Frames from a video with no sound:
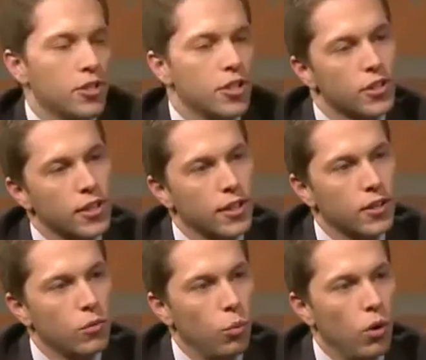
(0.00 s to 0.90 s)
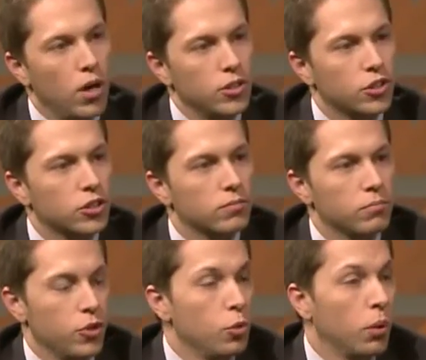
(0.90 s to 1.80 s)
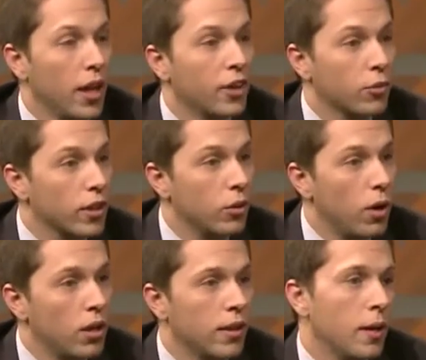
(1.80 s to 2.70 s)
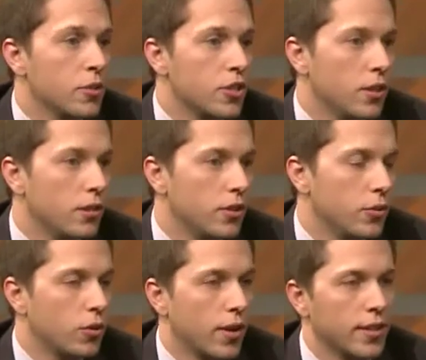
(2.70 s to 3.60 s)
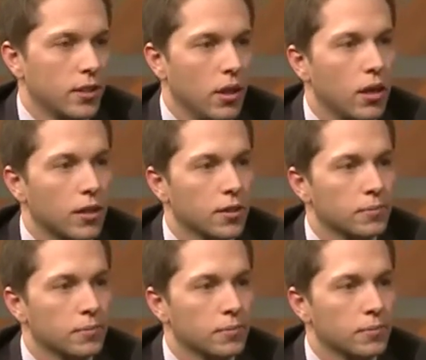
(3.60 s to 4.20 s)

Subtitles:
do you think was you playing really well, and how much do you credit to luck?